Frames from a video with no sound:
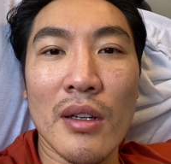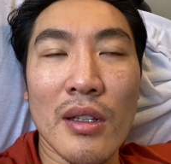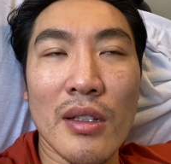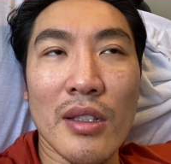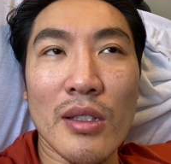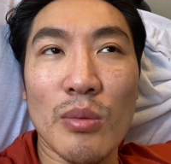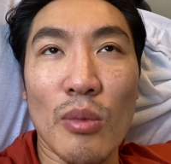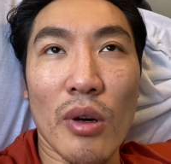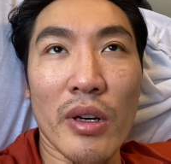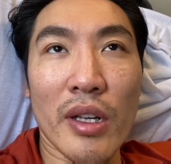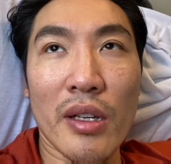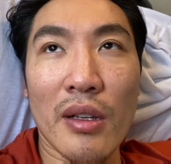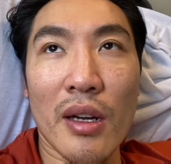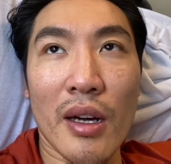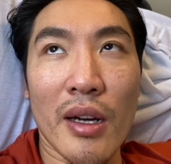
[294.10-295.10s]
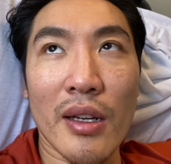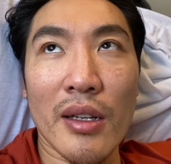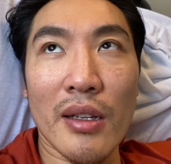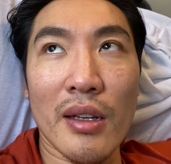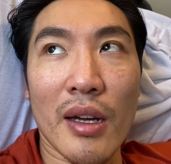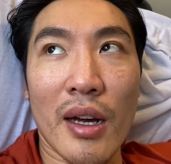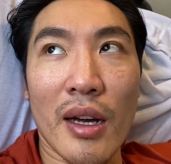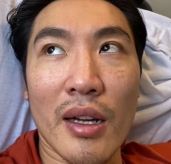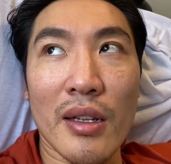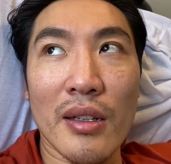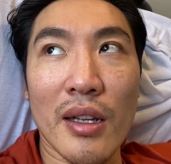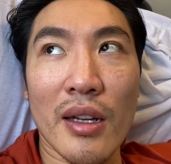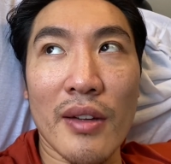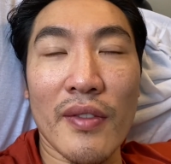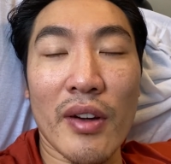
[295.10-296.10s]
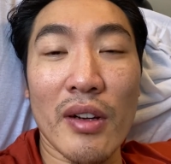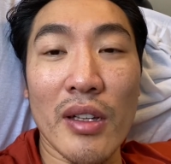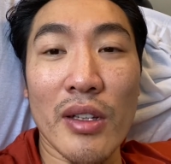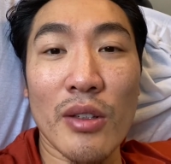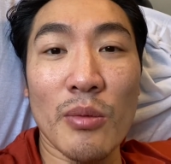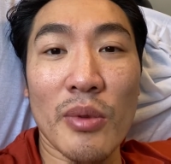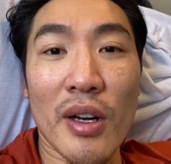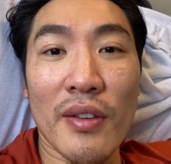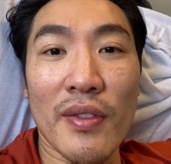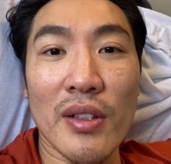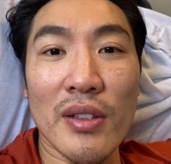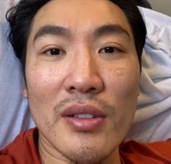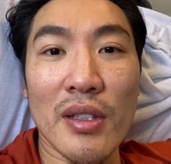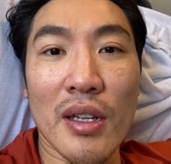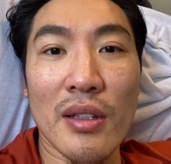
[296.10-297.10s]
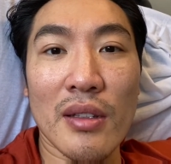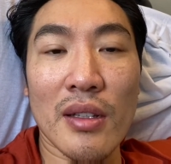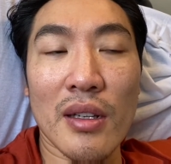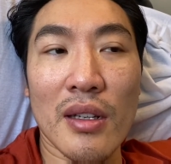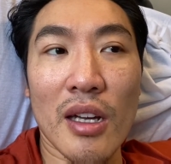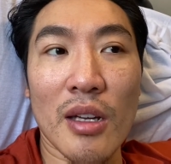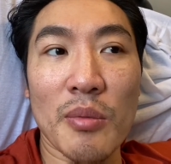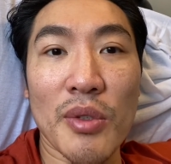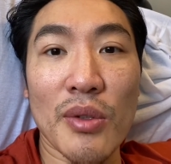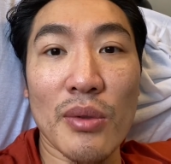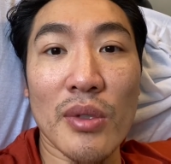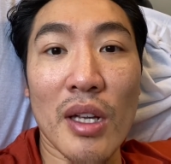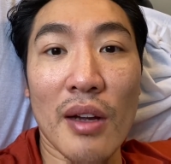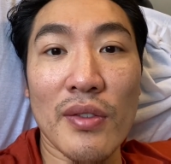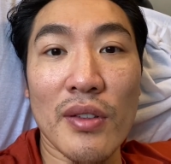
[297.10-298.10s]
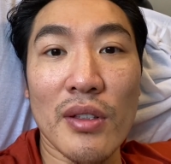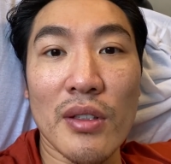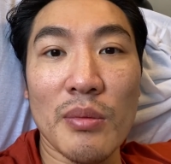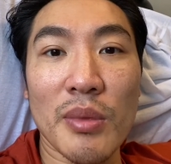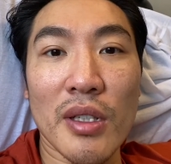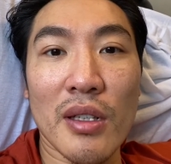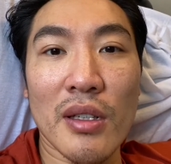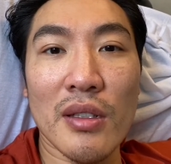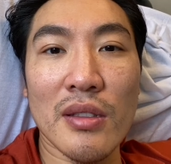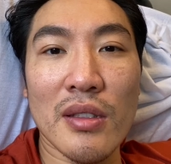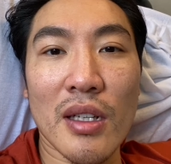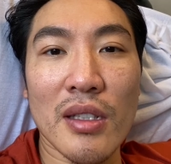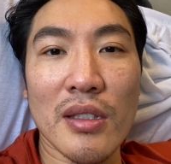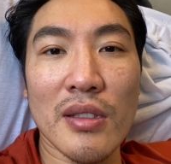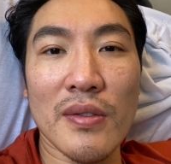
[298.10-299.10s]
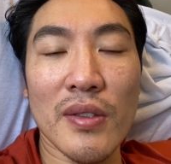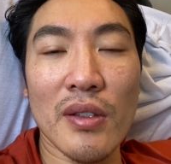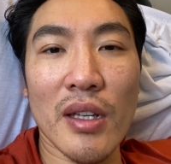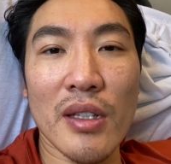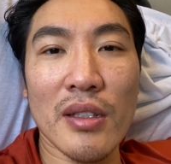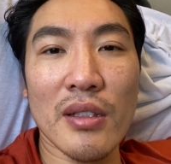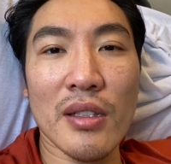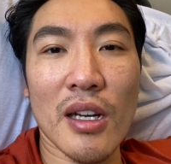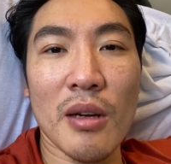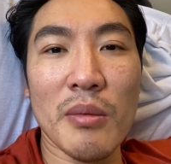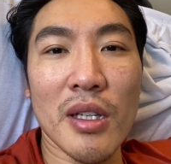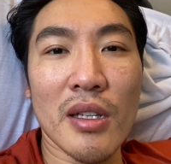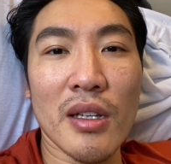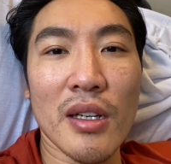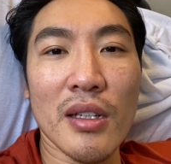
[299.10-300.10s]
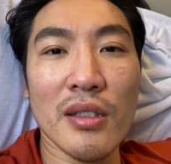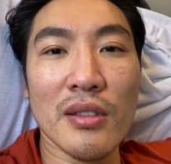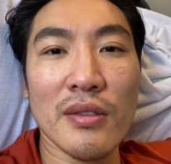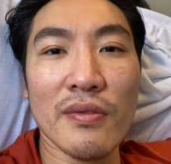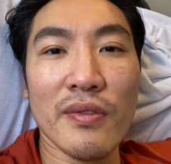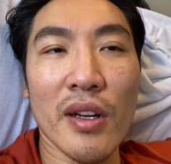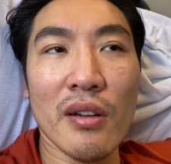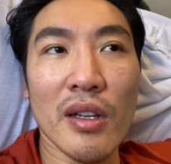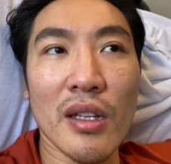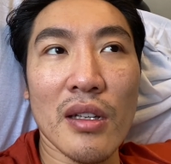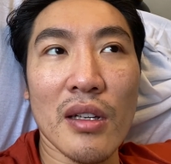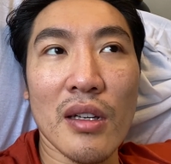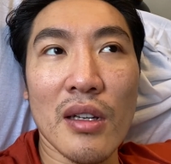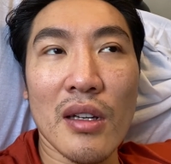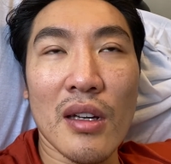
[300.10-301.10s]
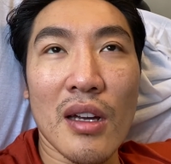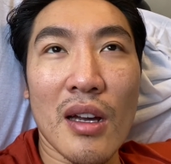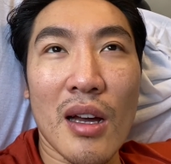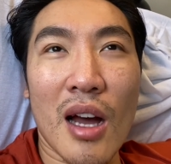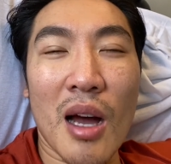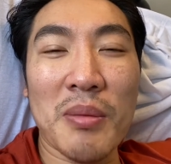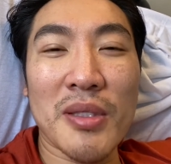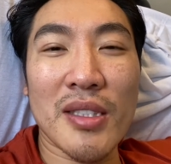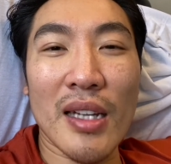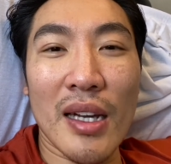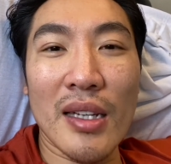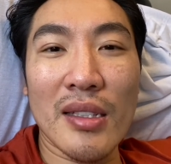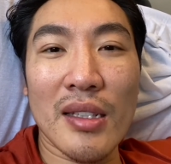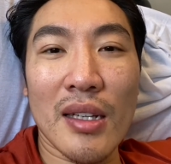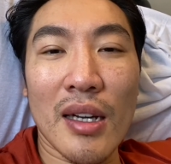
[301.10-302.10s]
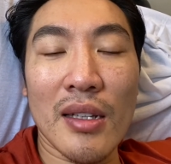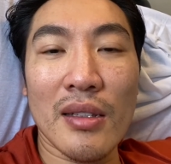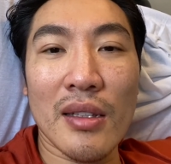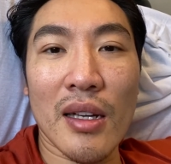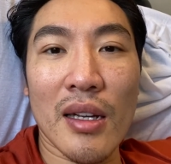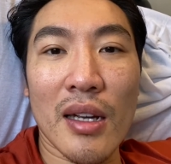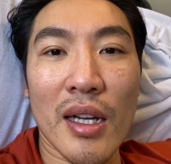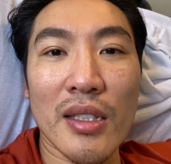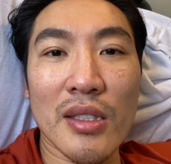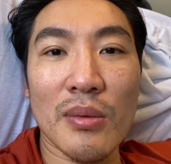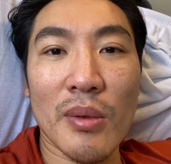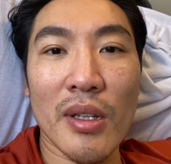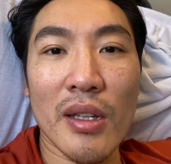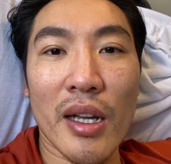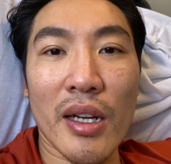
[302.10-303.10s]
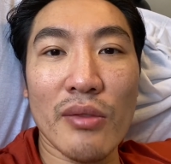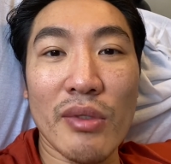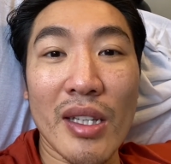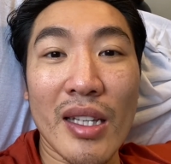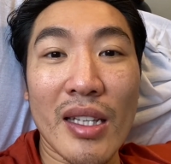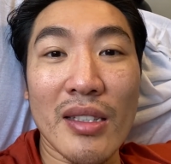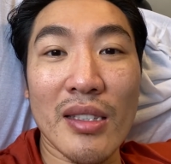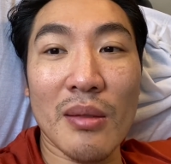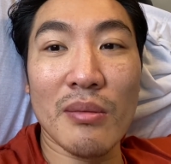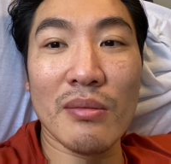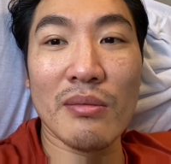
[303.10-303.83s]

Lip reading: This morning I had like very little breakfast, and then I puked after, because I just feel like the tummy is very upset, and then I just want to like release some